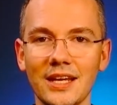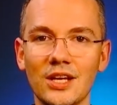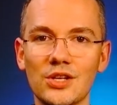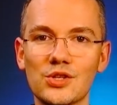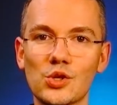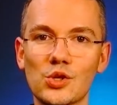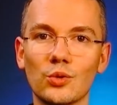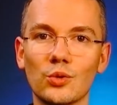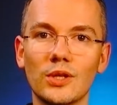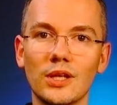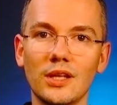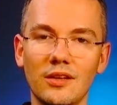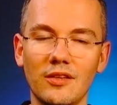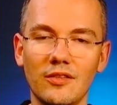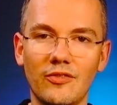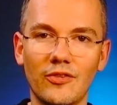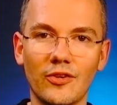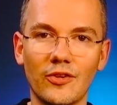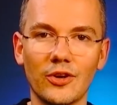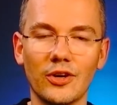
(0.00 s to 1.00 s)
so the
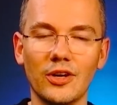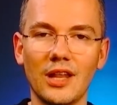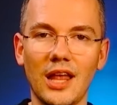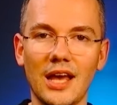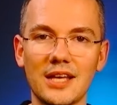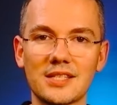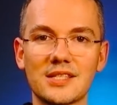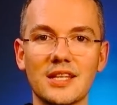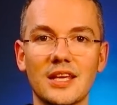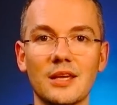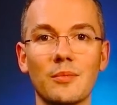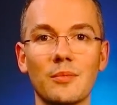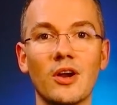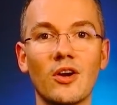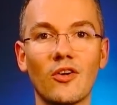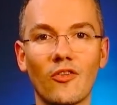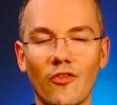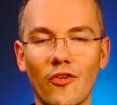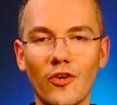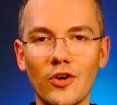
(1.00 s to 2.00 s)
last name,
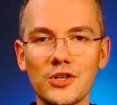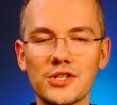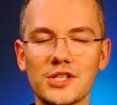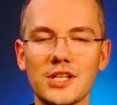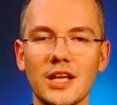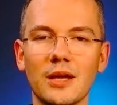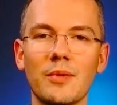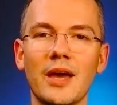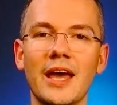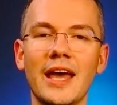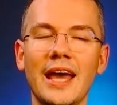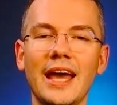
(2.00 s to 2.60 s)
first name.